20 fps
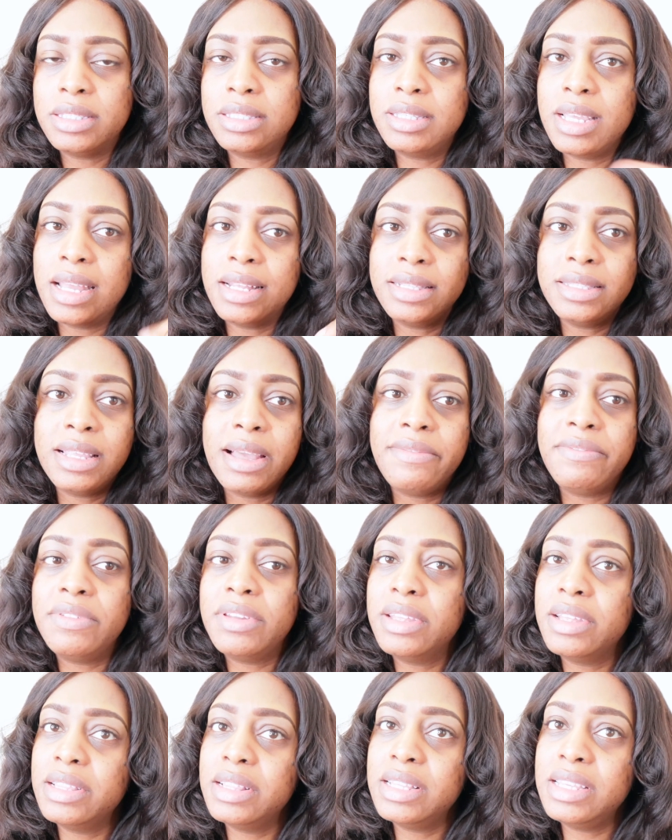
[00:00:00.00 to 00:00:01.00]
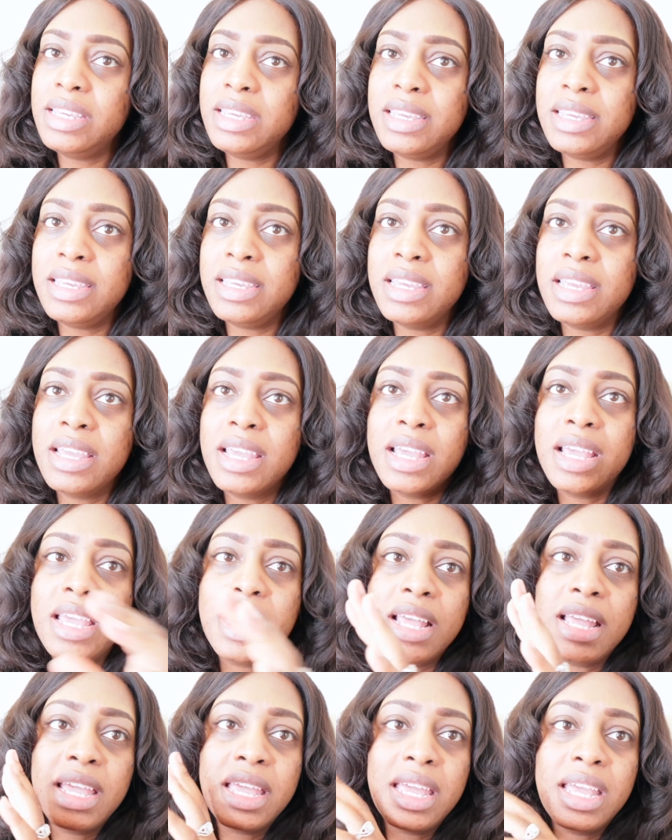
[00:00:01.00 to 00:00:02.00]
then definitely,
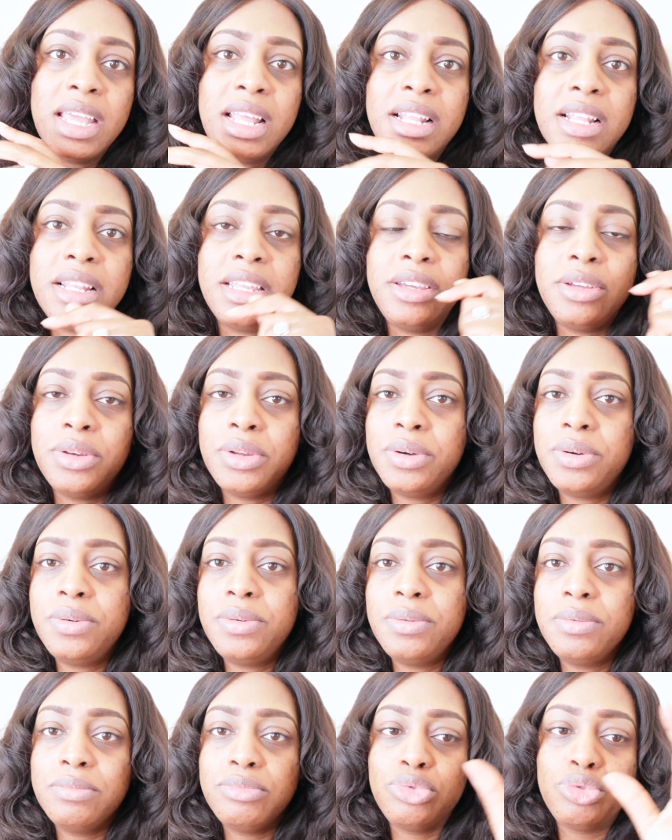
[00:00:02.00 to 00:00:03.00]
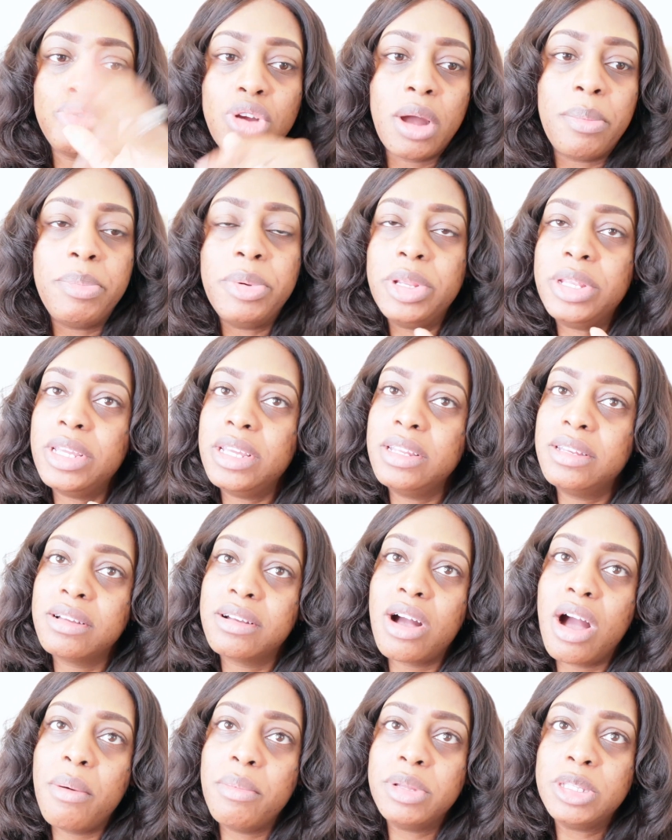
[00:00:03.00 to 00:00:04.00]
you know, drop it in the
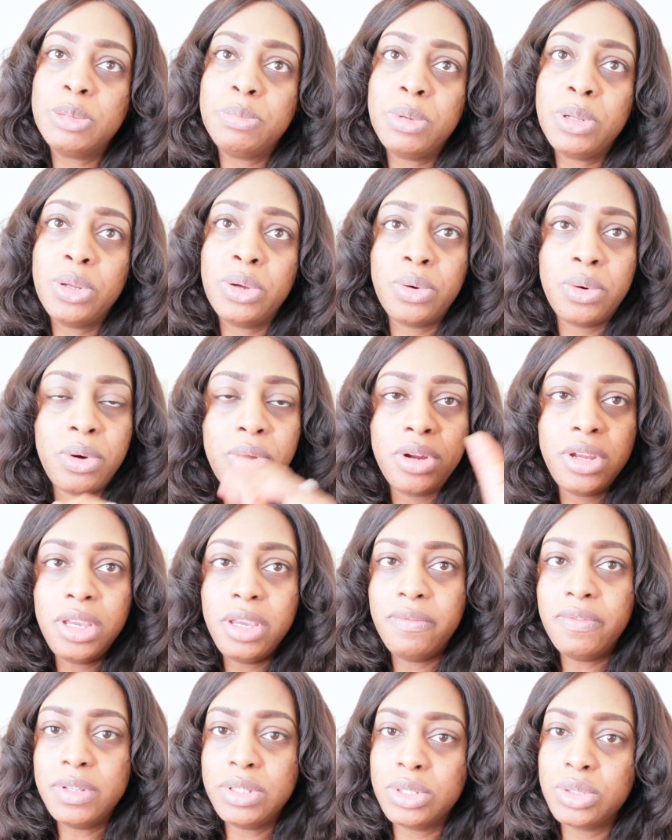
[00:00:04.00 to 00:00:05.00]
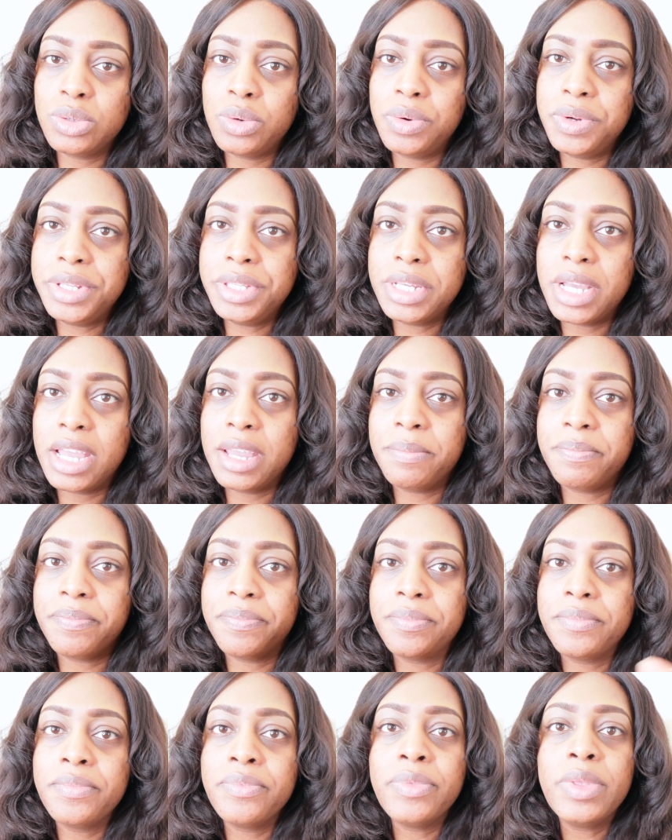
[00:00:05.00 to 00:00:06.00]
comments below, or even story time.
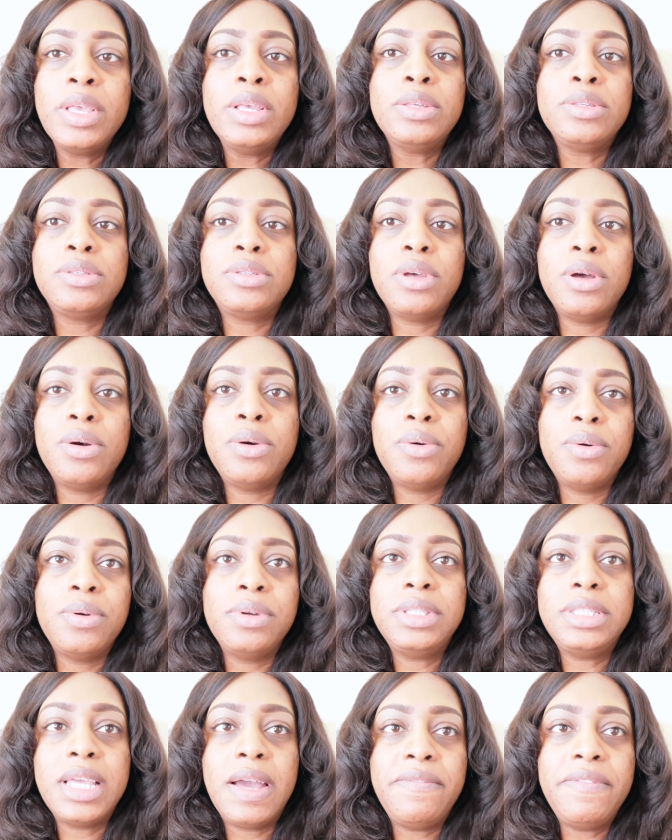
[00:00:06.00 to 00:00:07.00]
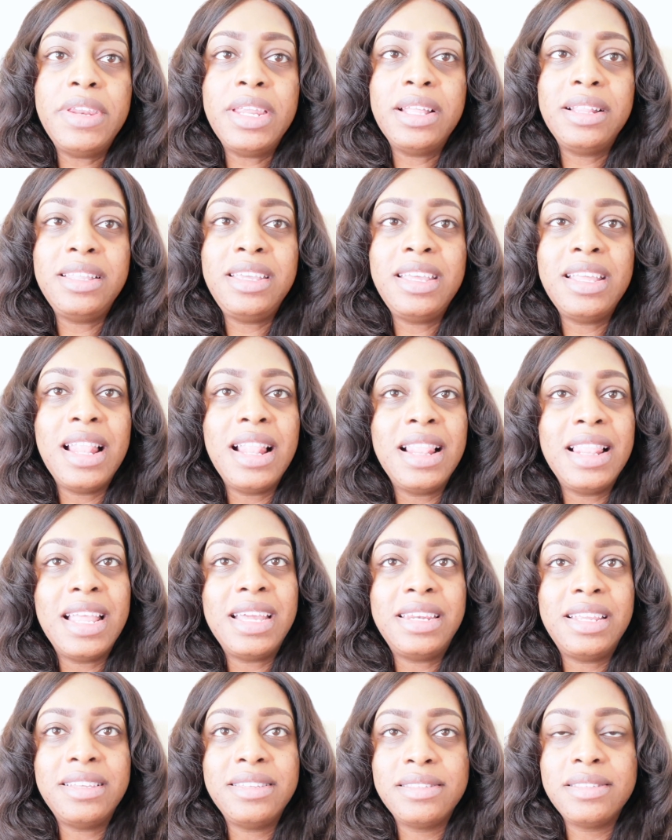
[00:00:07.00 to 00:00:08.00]
So definitely
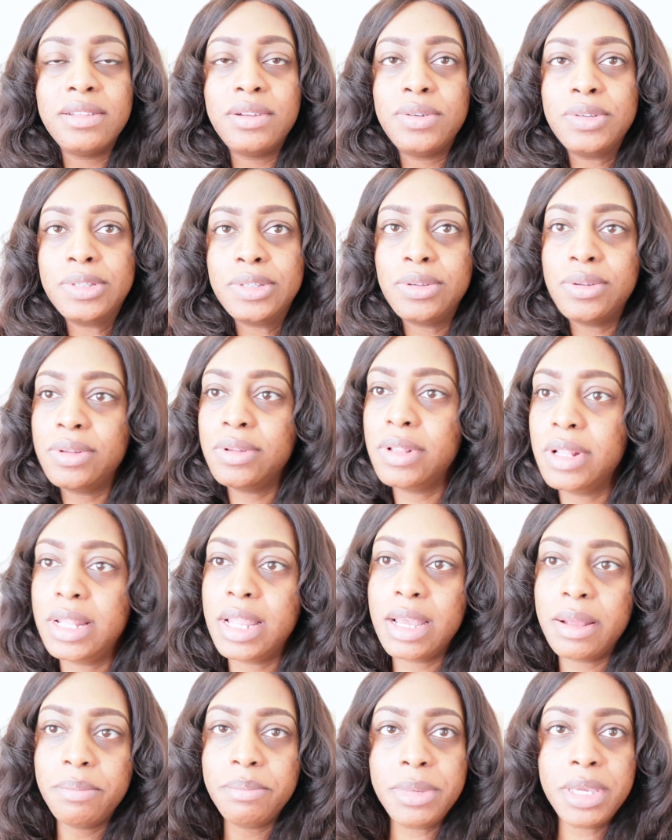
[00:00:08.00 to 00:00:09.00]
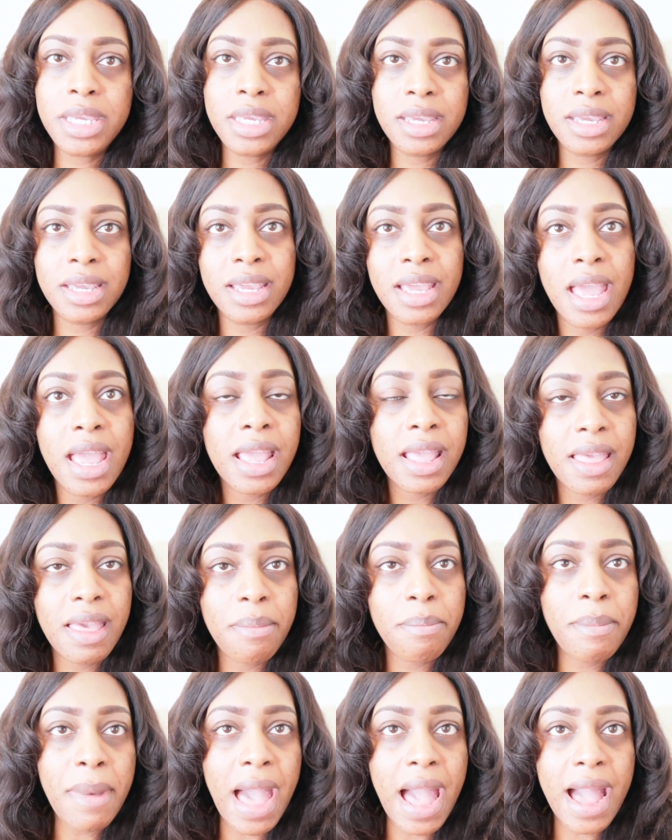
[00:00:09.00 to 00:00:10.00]
let us know. So let me
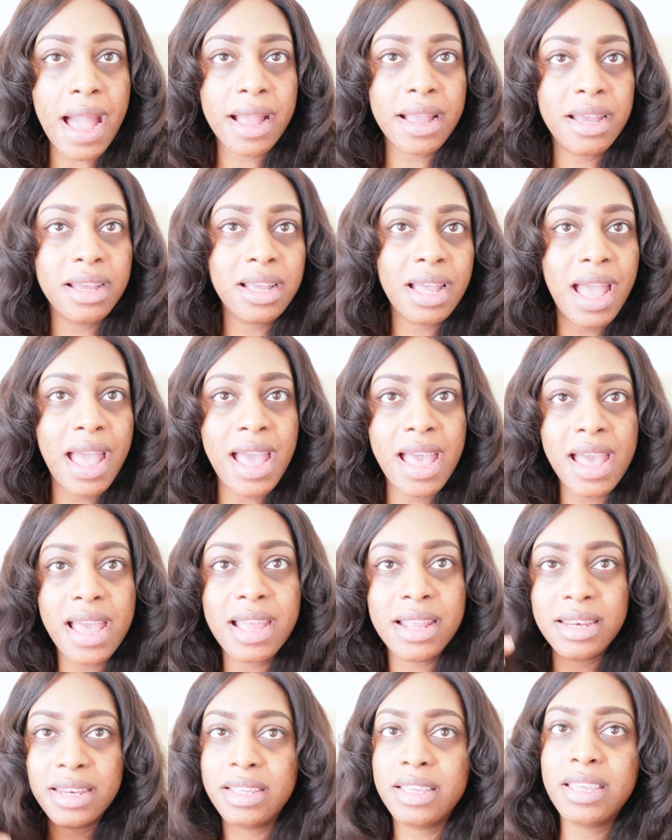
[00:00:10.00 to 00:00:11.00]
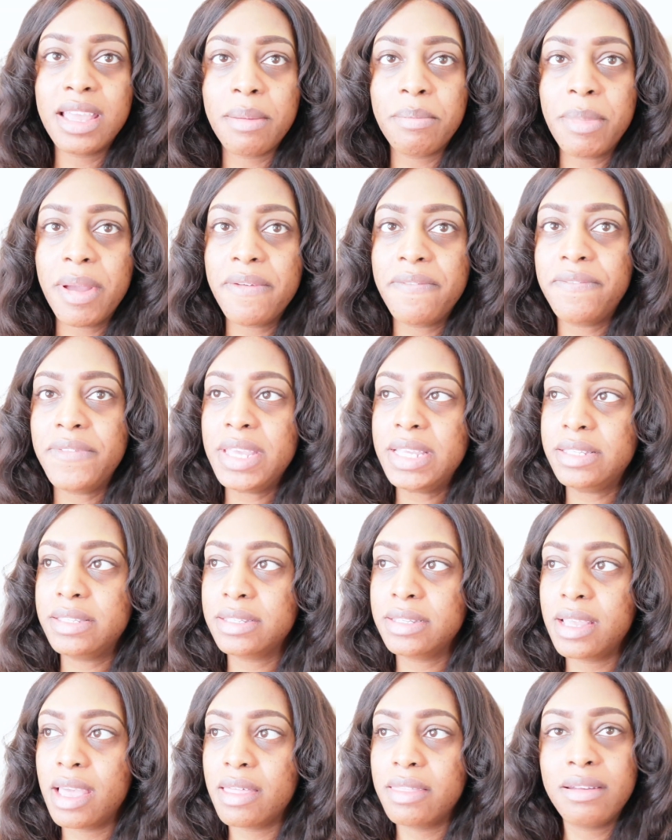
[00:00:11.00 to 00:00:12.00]
get back and get my face
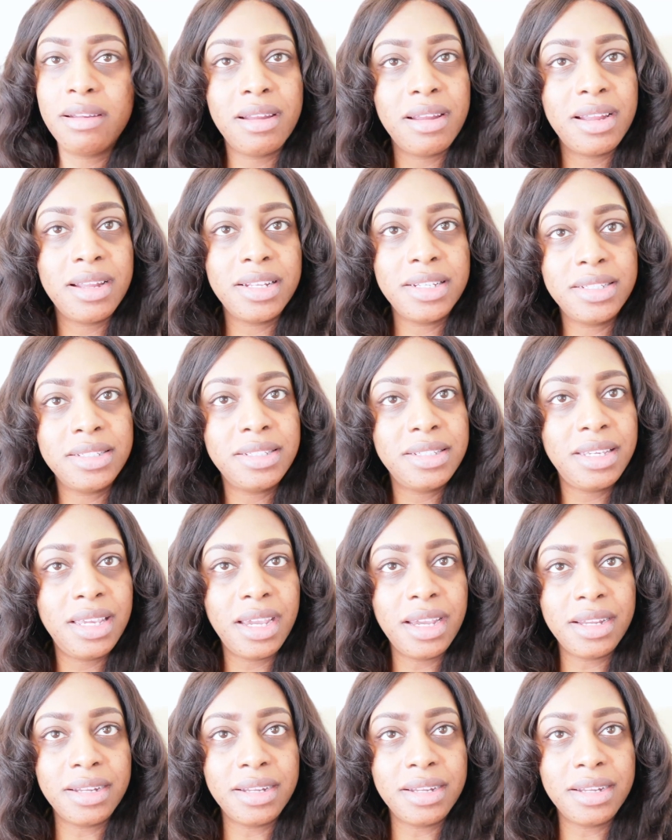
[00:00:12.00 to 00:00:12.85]
together. And yeah,